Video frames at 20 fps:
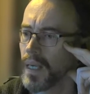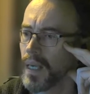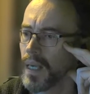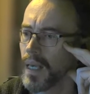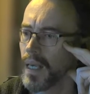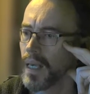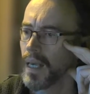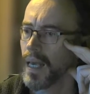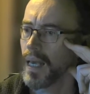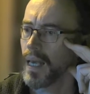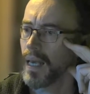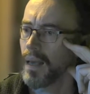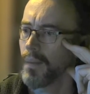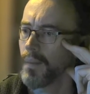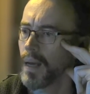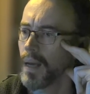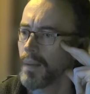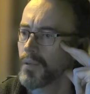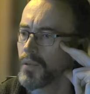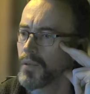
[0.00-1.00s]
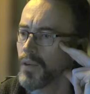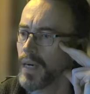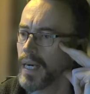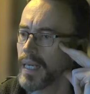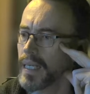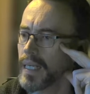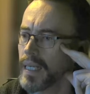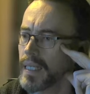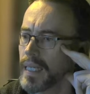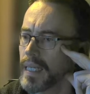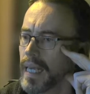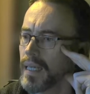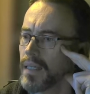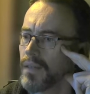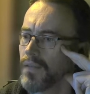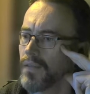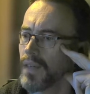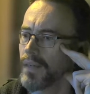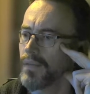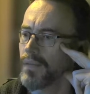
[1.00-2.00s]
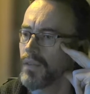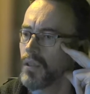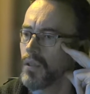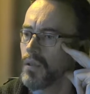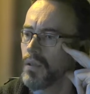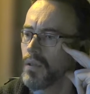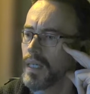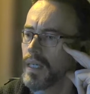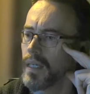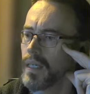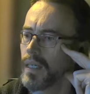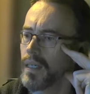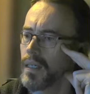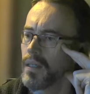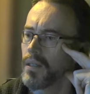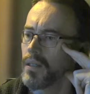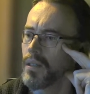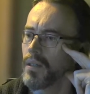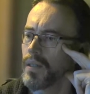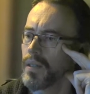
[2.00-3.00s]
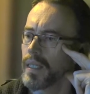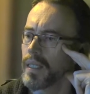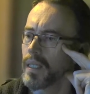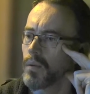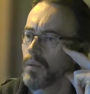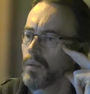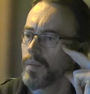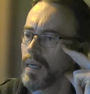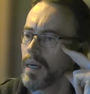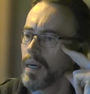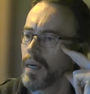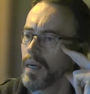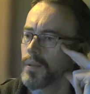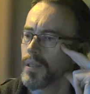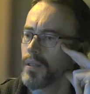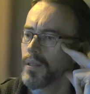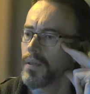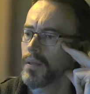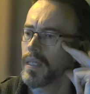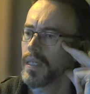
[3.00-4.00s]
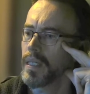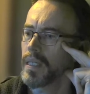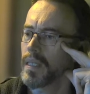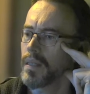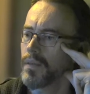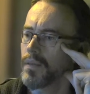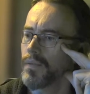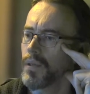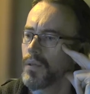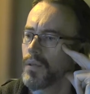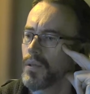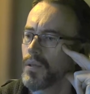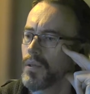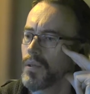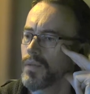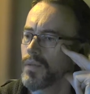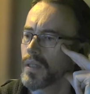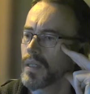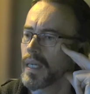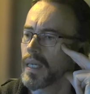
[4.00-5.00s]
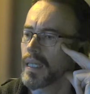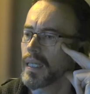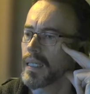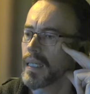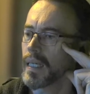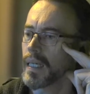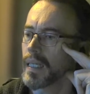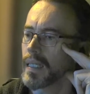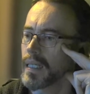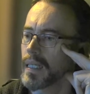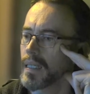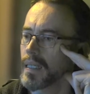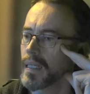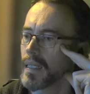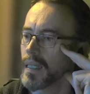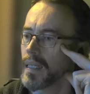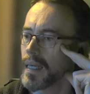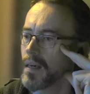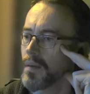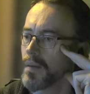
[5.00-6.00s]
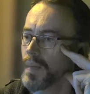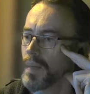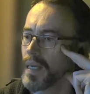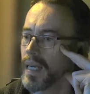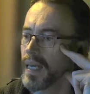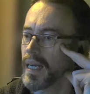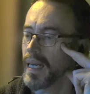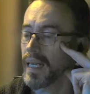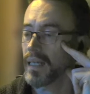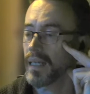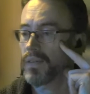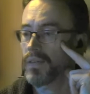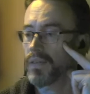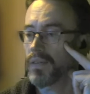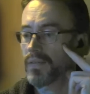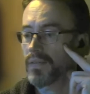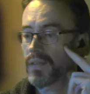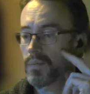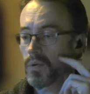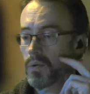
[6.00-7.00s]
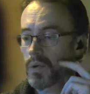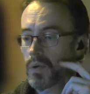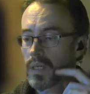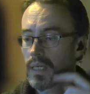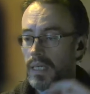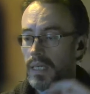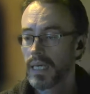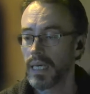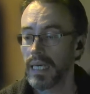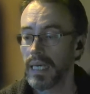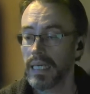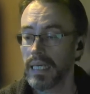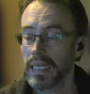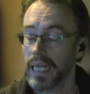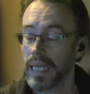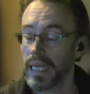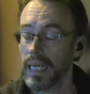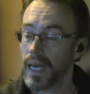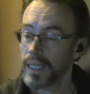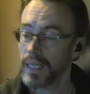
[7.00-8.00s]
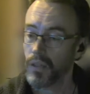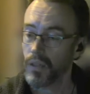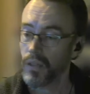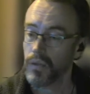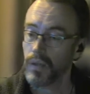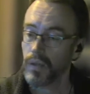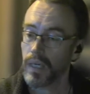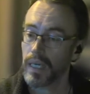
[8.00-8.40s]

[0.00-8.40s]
I'm training as an end-of-life doula. Do you think there will be opportunities in the future for psychedelic-assisted therapy and end-of-life support? Yeah, I do.